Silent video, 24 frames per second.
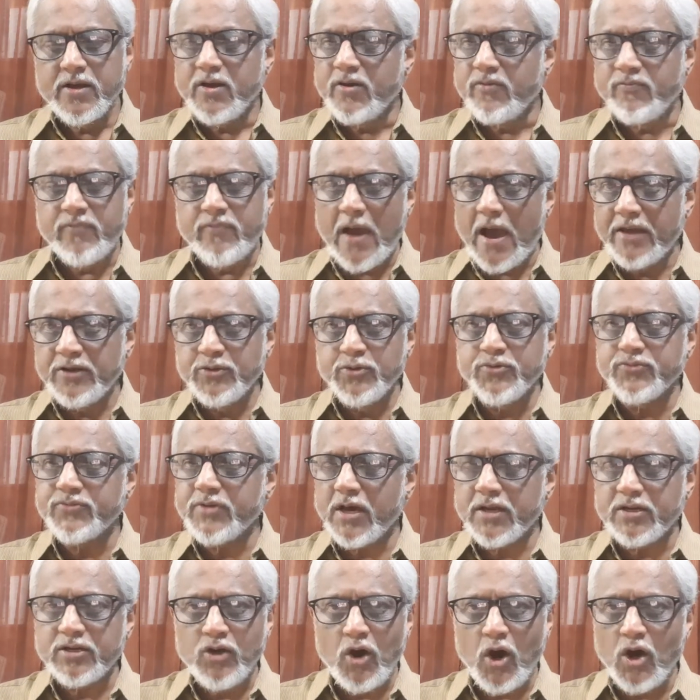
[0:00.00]
Values
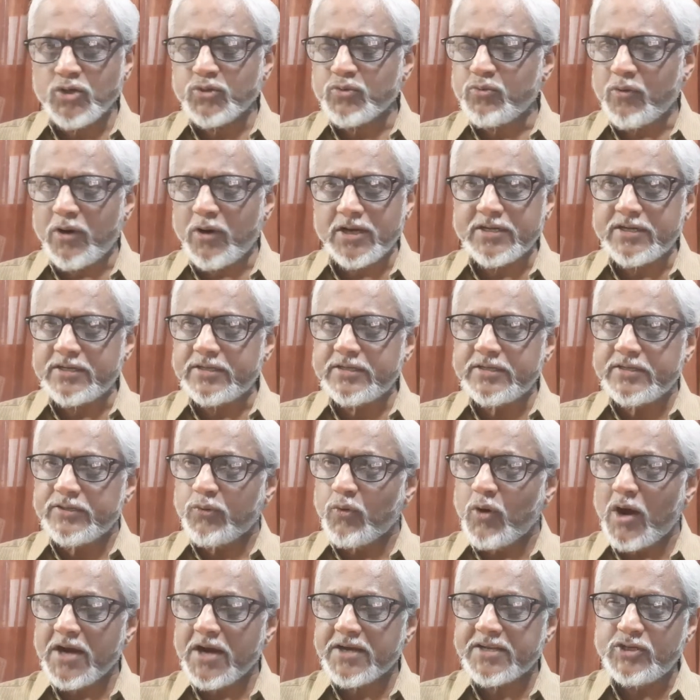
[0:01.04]
are not
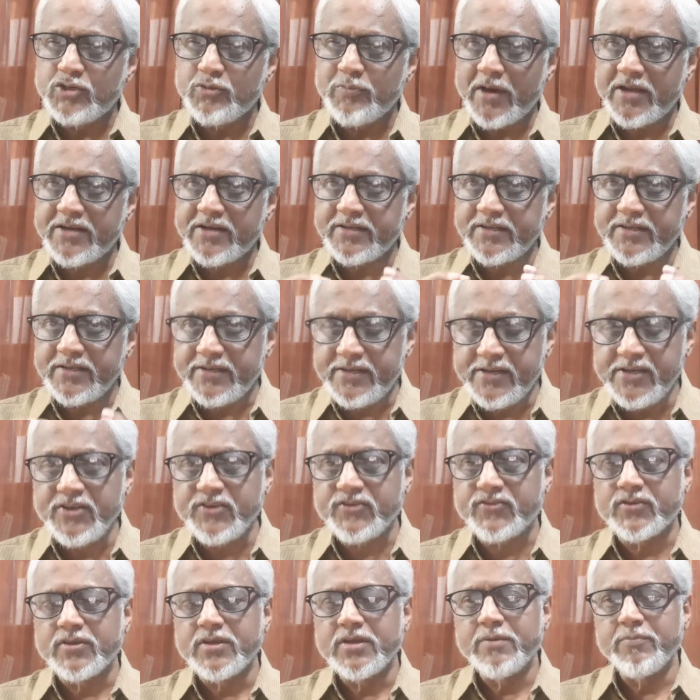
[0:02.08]
what humanity
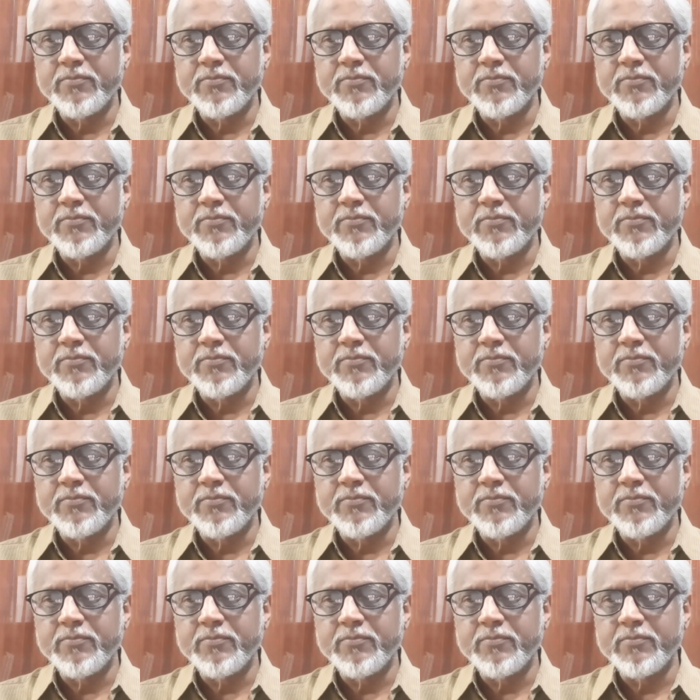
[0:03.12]
is,